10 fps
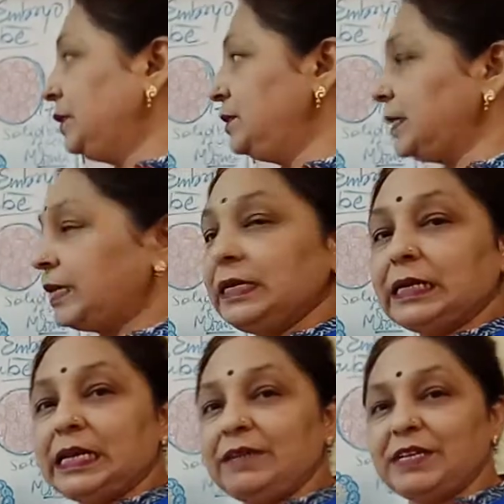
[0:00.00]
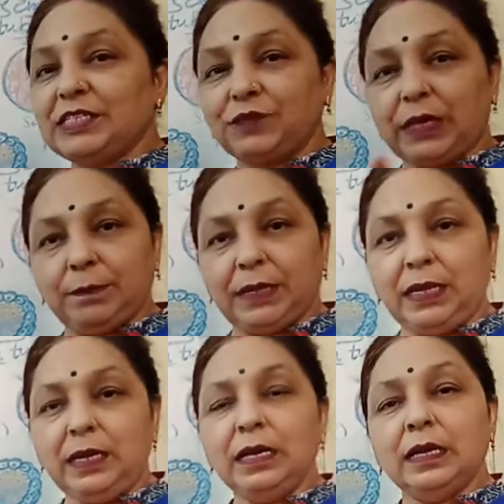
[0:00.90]
Second cleavage will
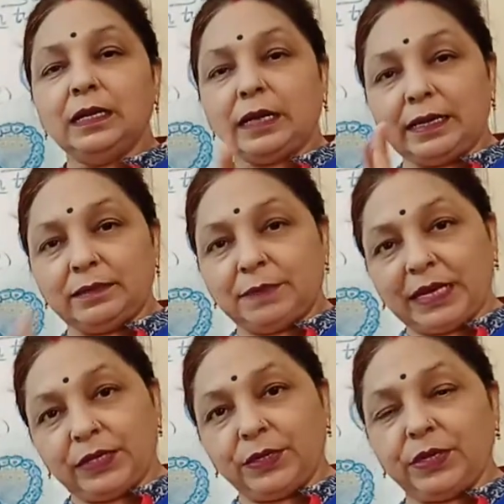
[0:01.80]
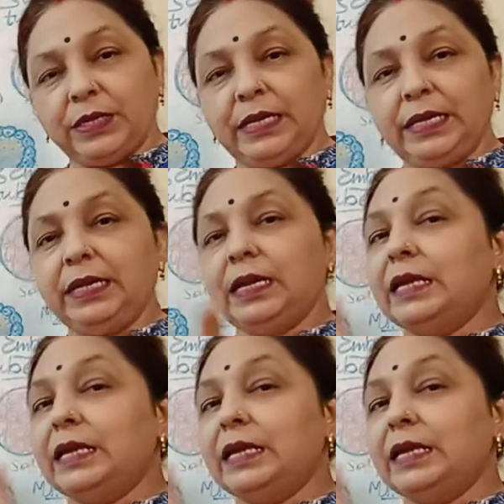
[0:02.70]
be meridionally